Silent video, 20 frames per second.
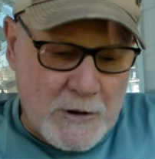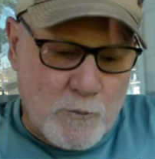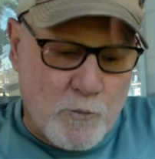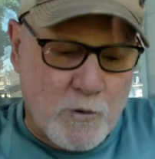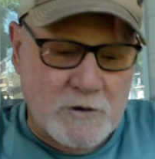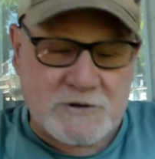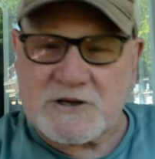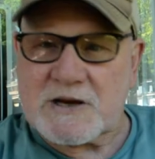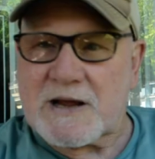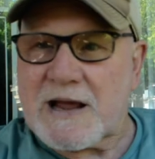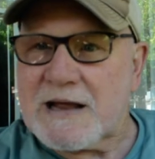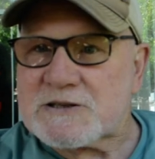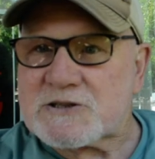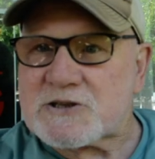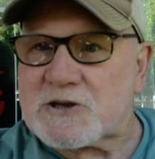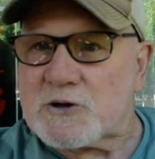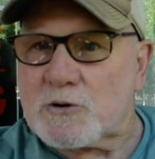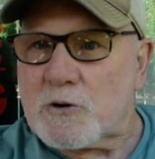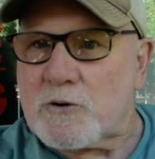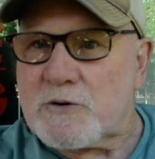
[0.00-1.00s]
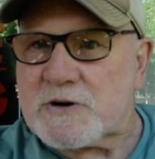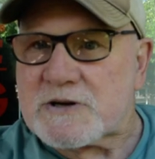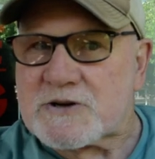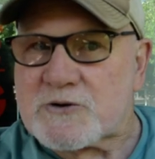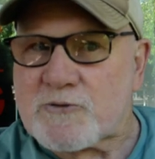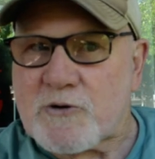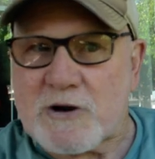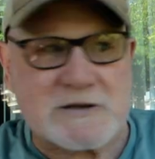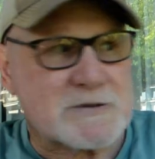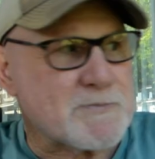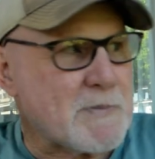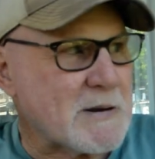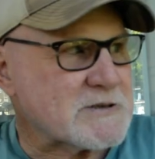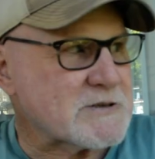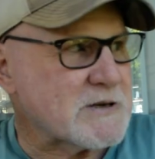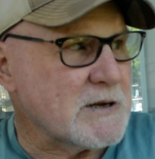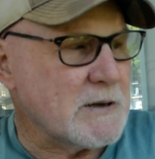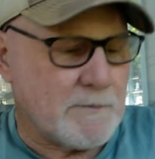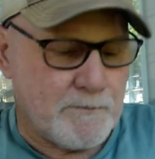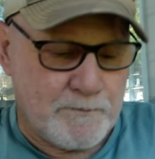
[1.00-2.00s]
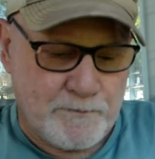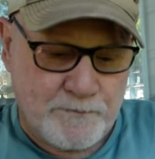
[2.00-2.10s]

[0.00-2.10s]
What's against the law is trespassing,